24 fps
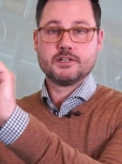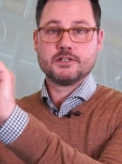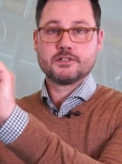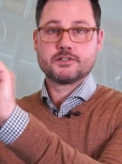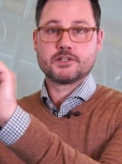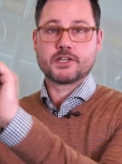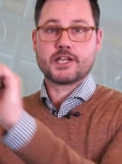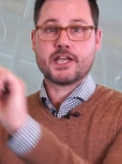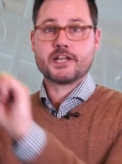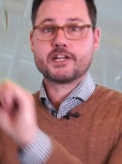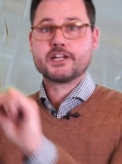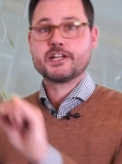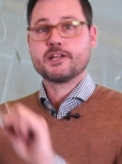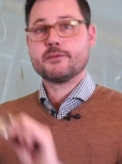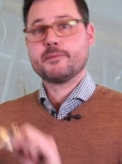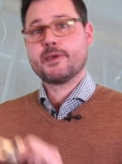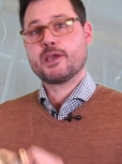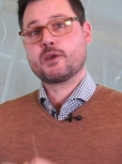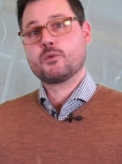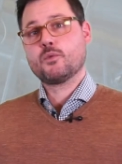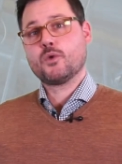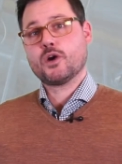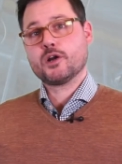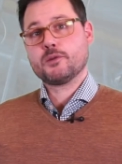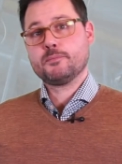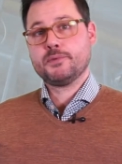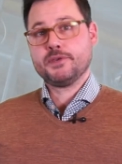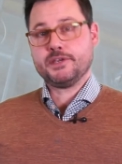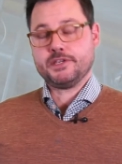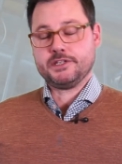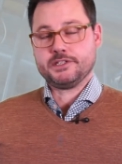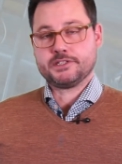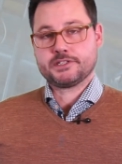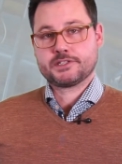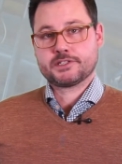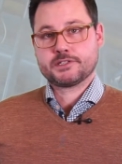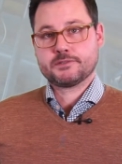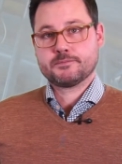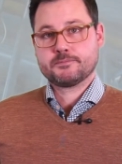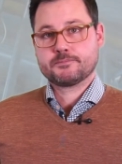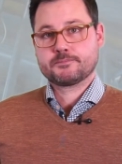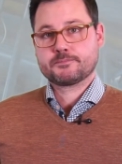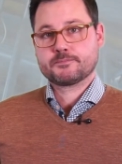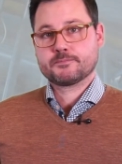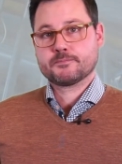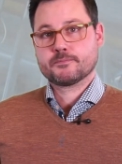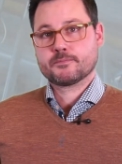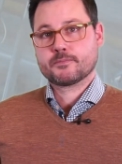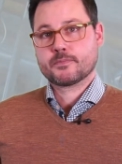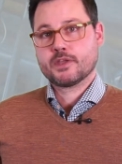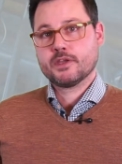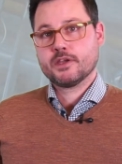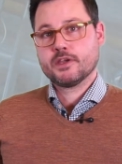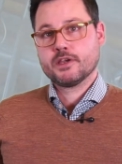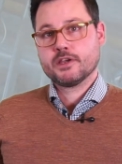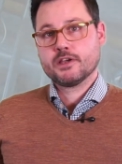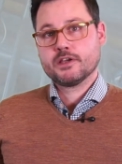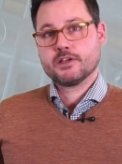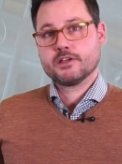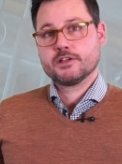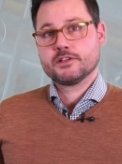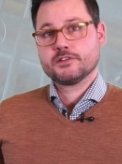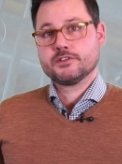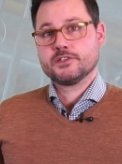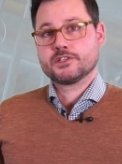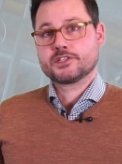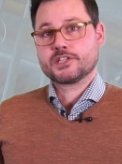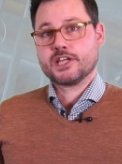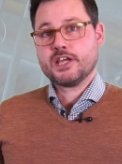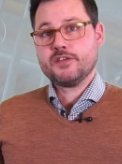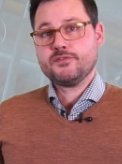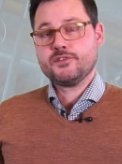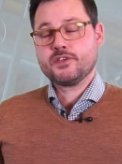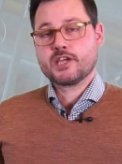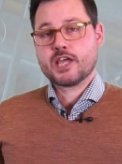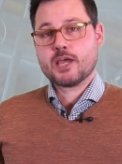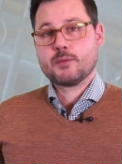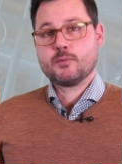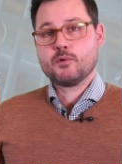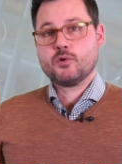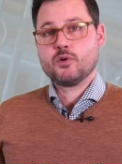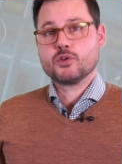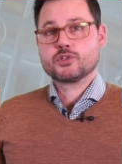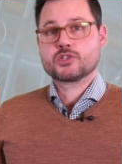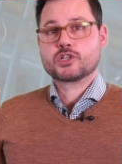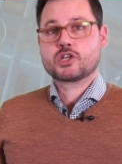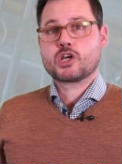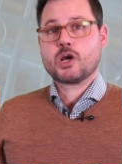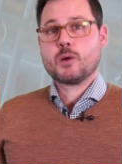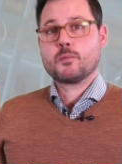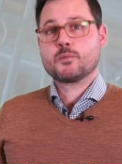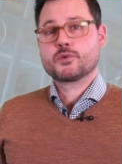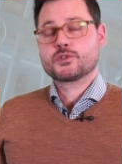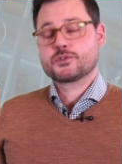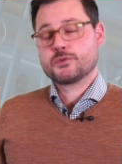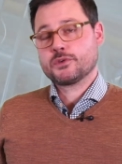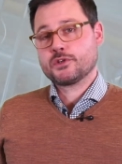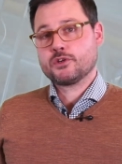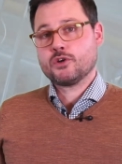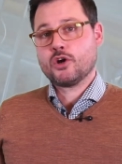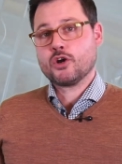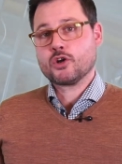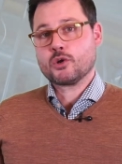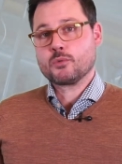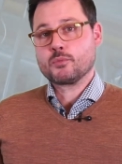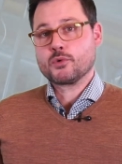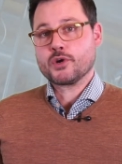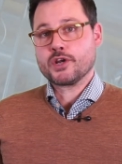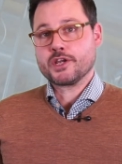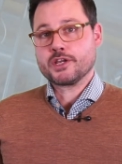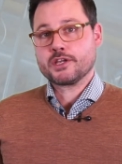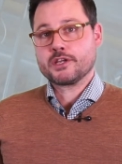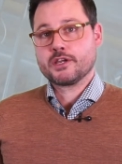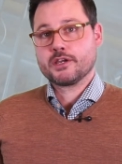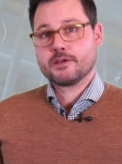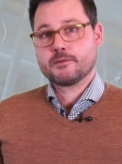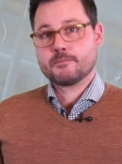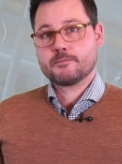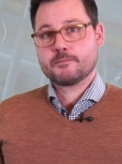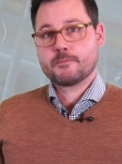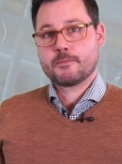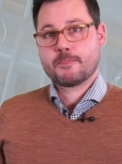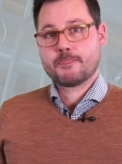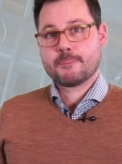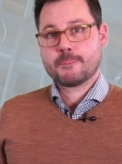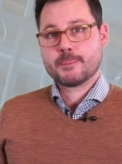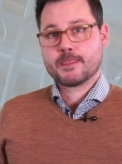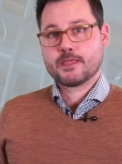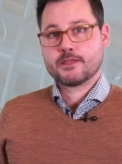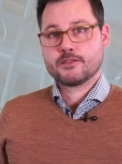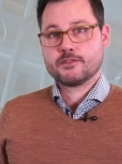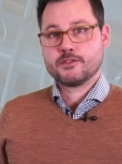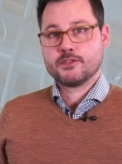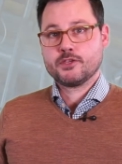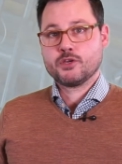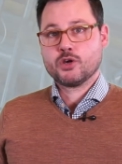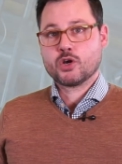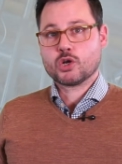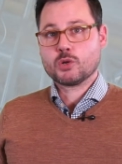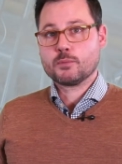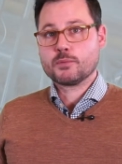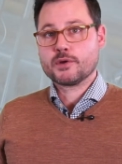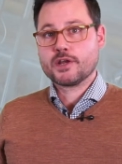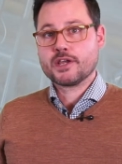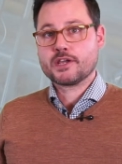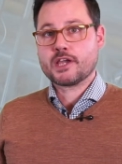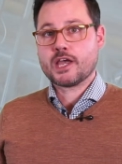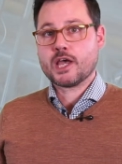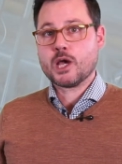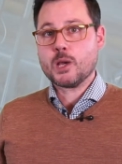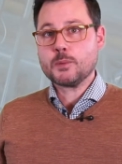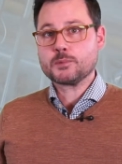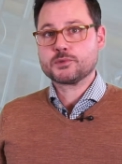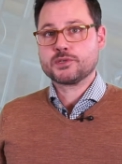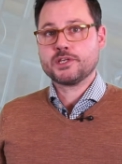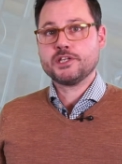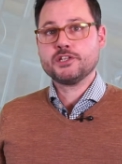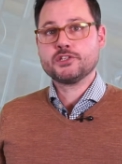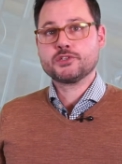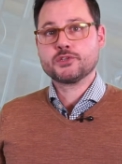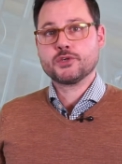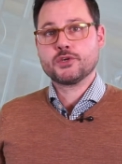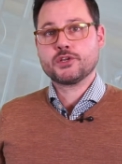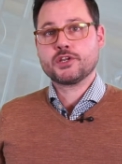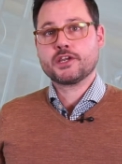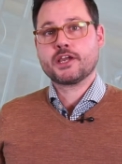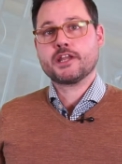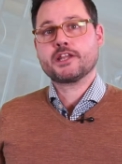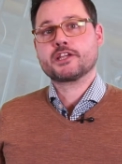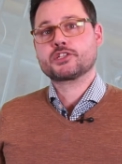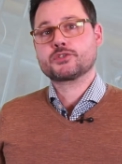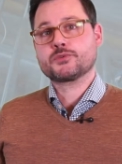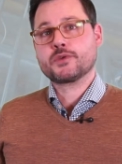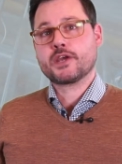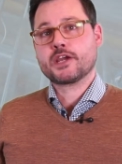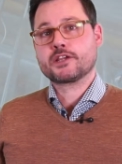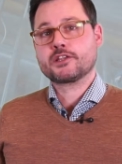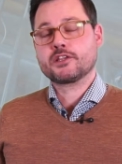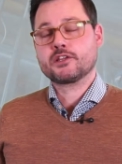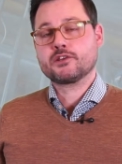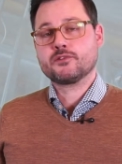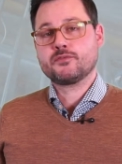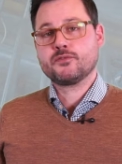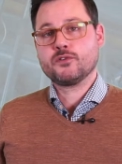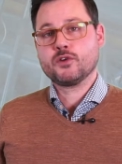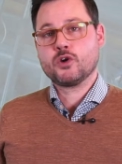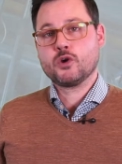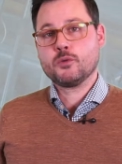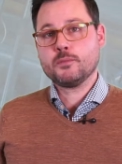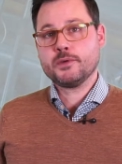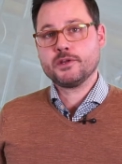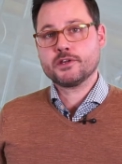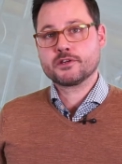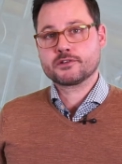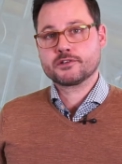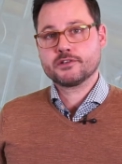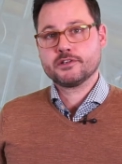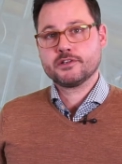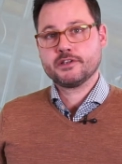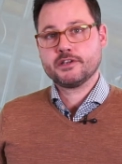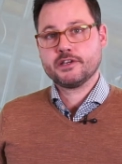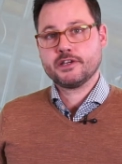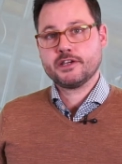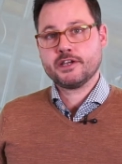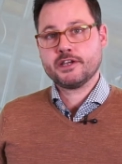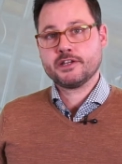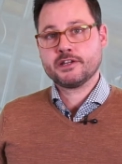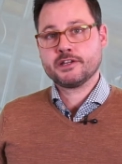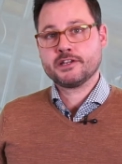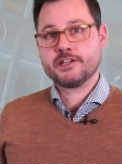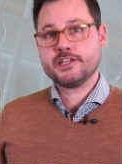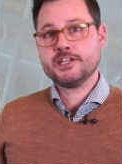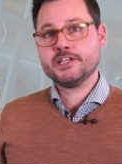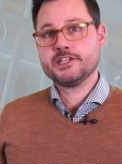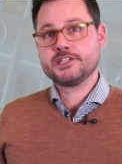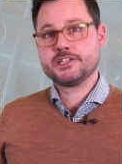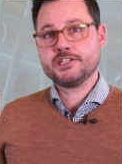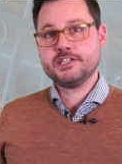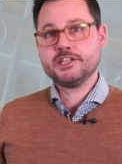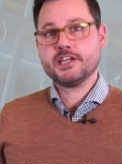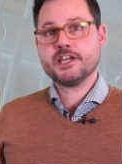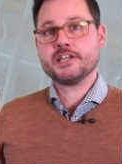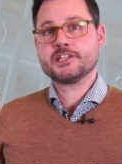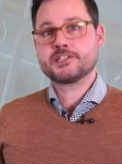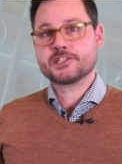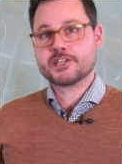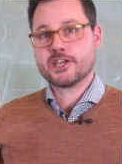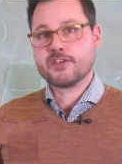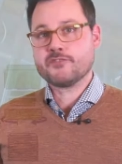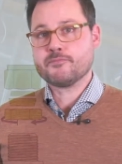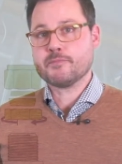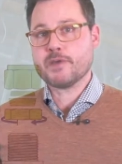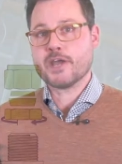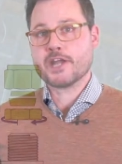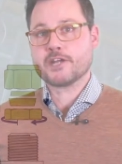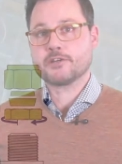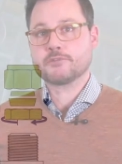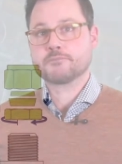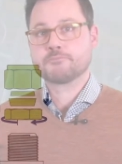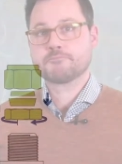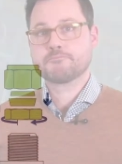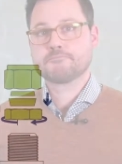Together they make one piece. The safety cable also comes with an auto brake. The auto brake helps inserting and extracting the flow meter in an easy and safe manner.